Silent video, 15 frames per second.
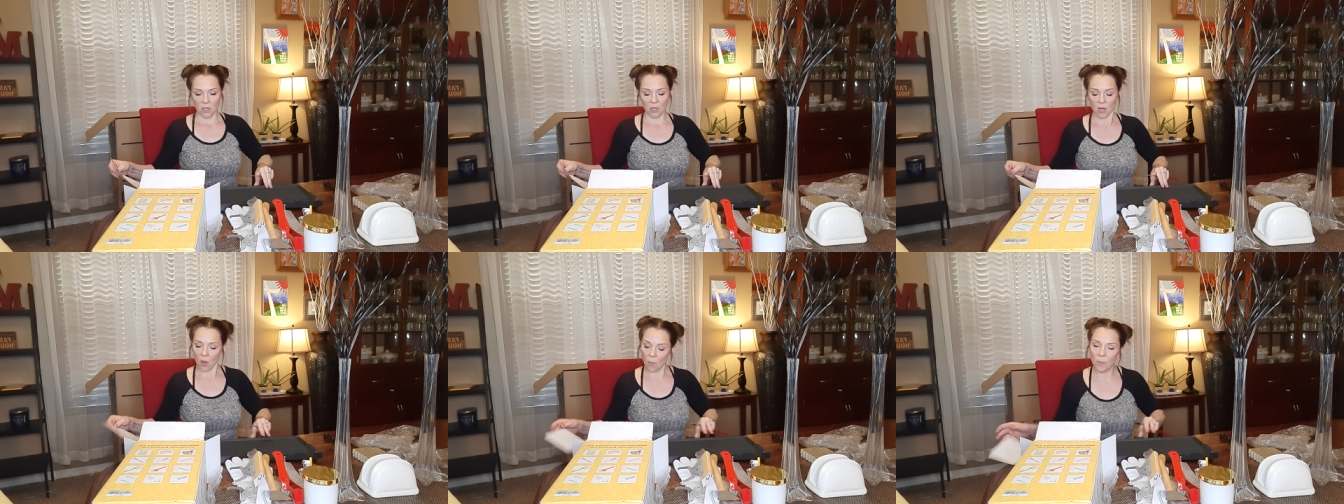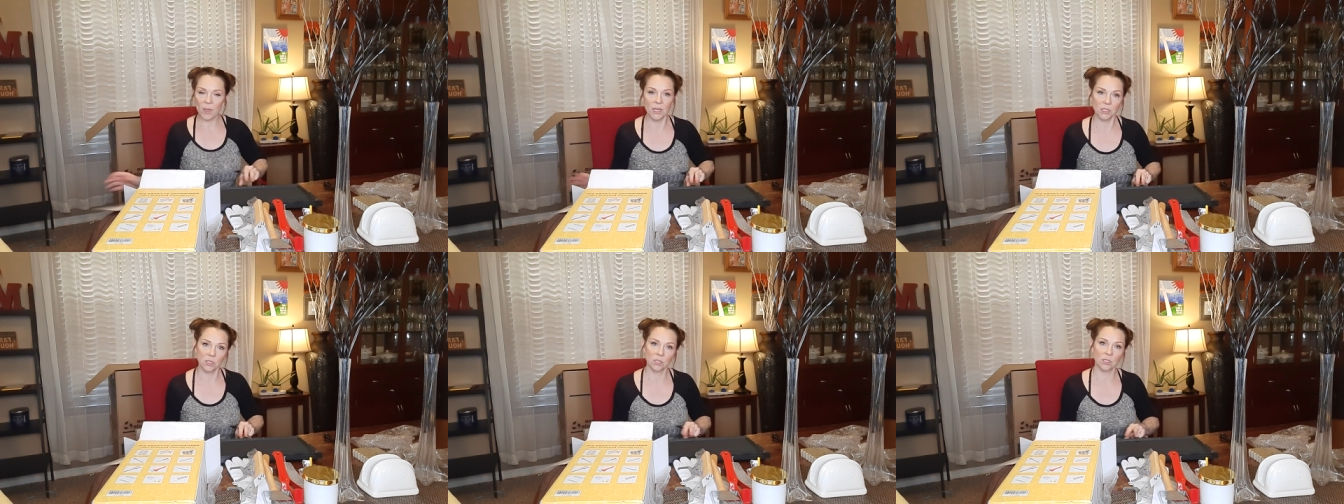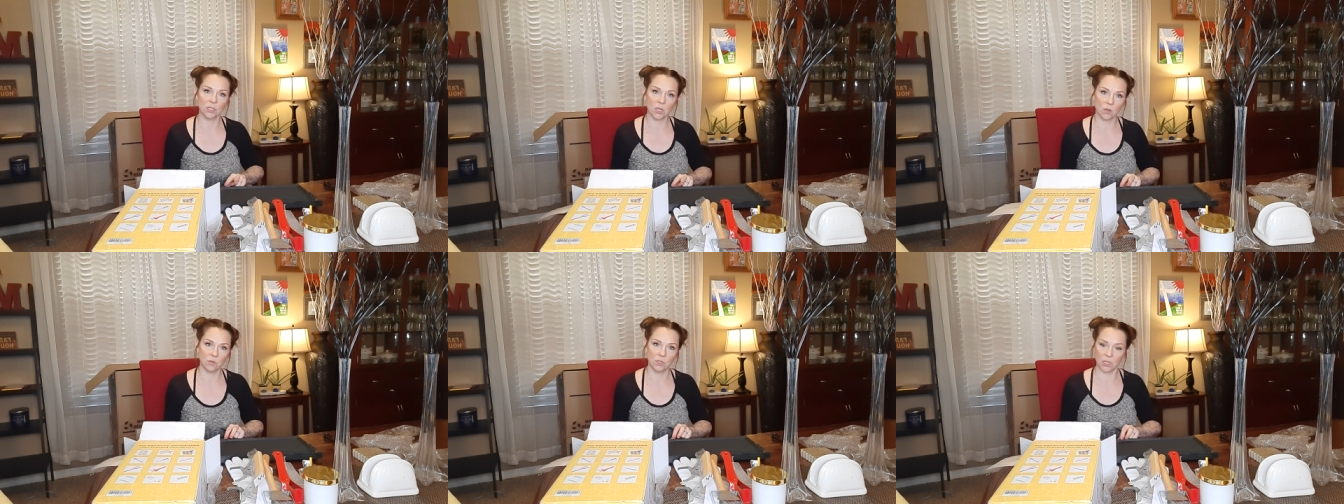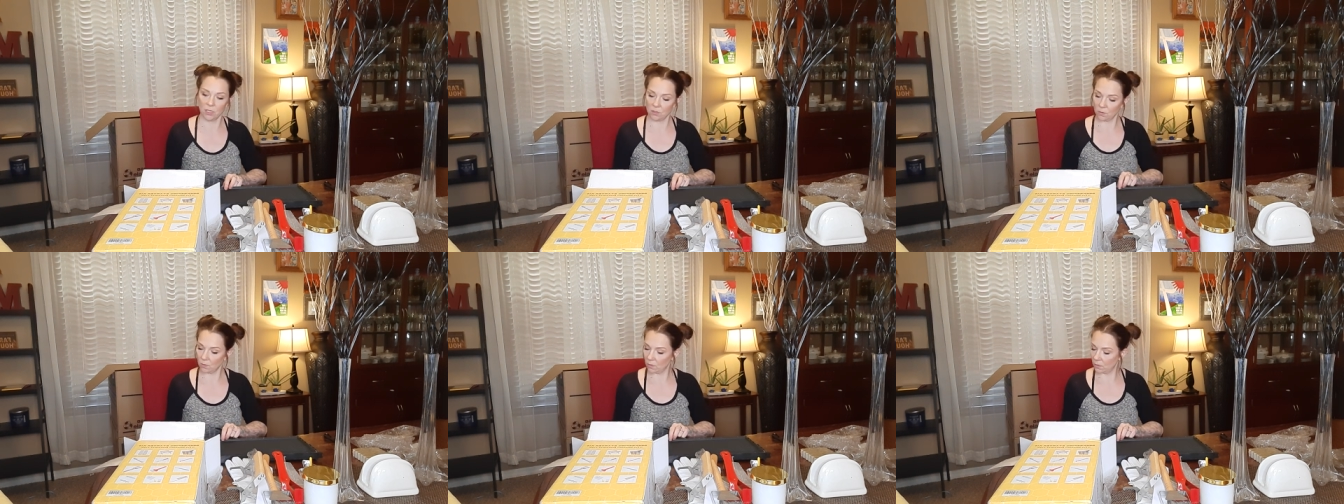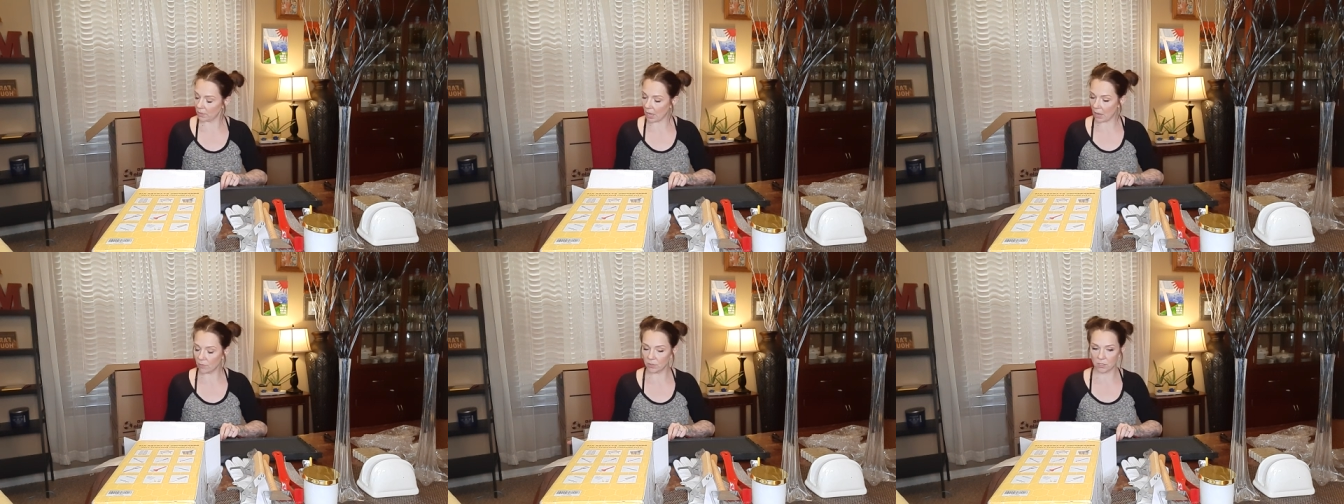you know, bees are so gentle.
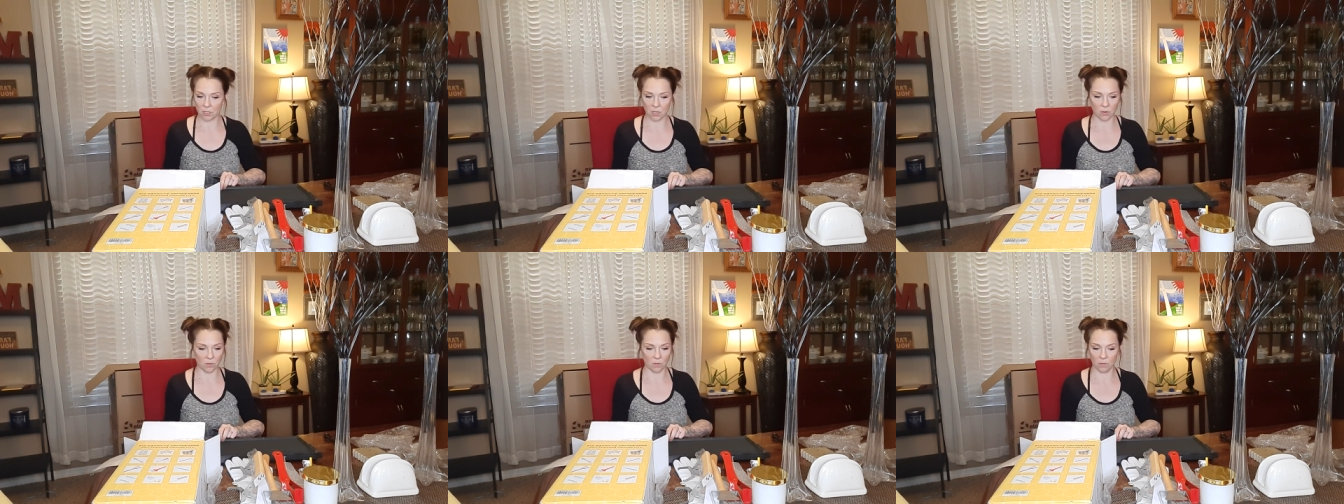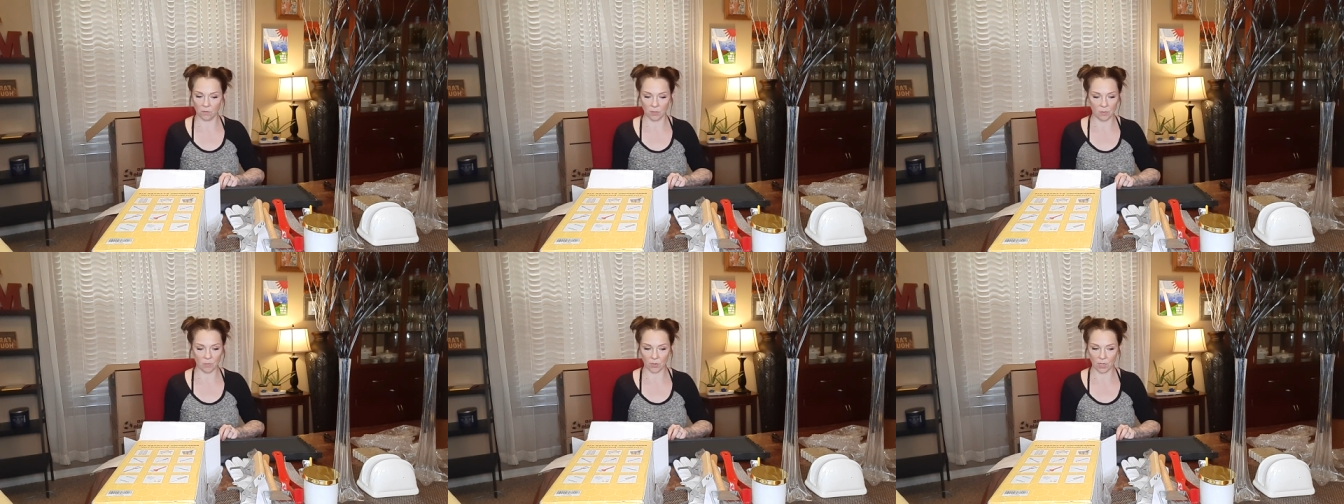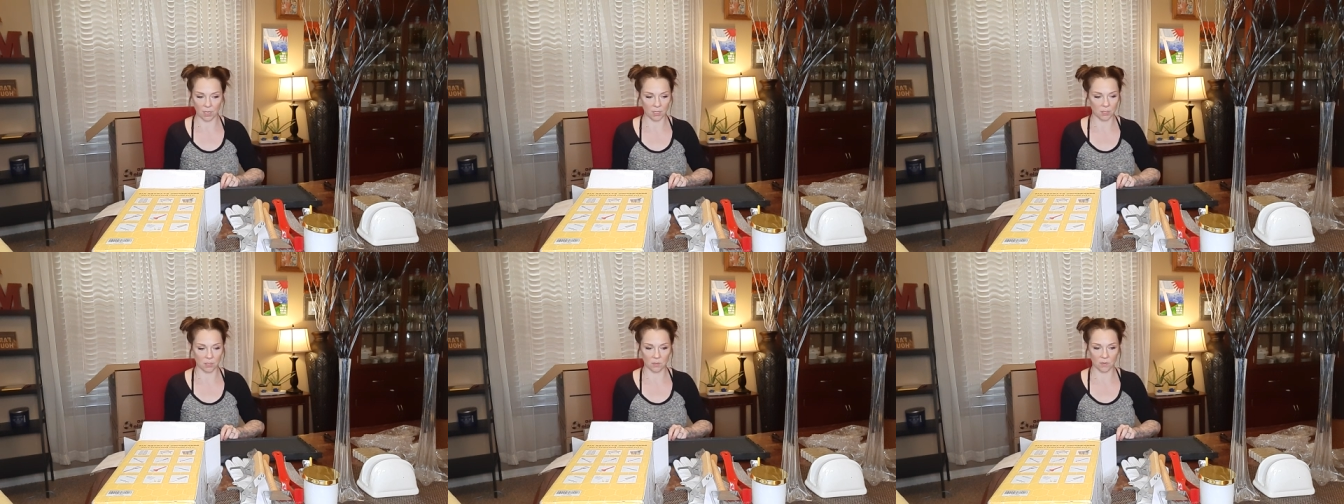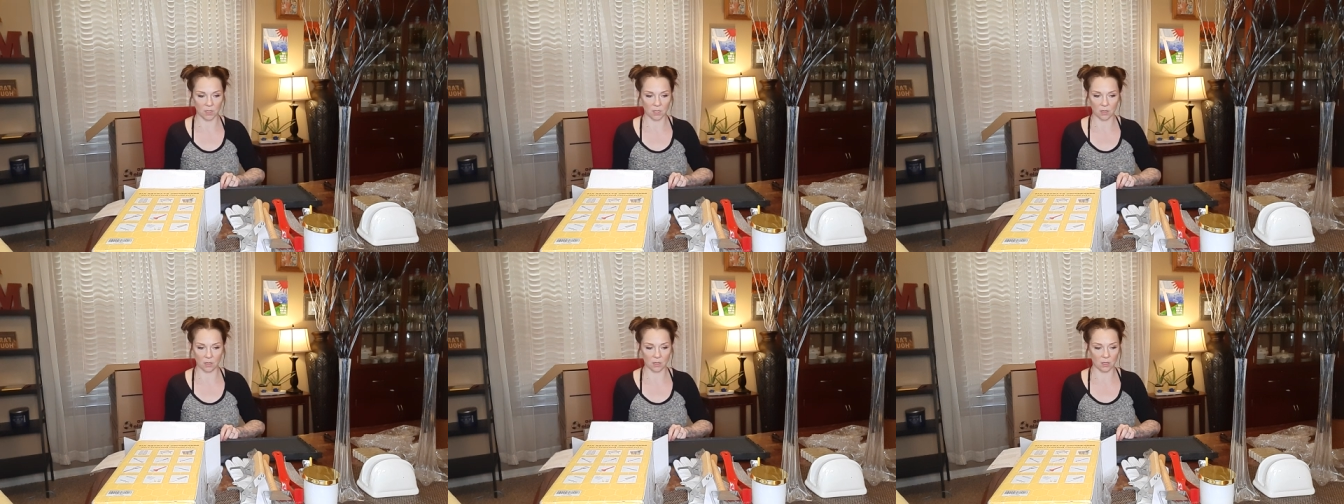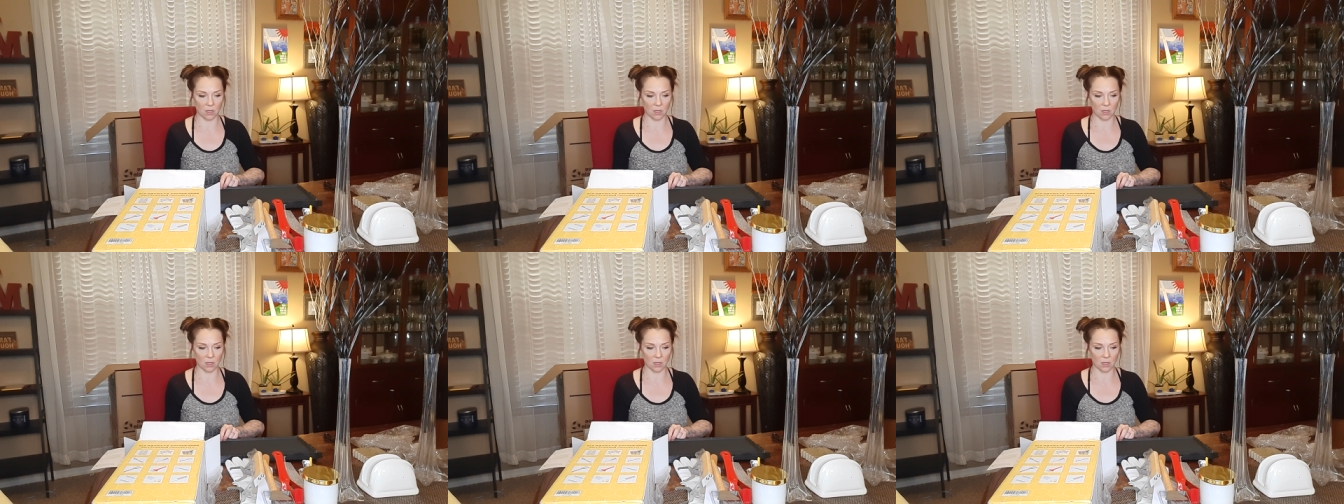I was so impressed with,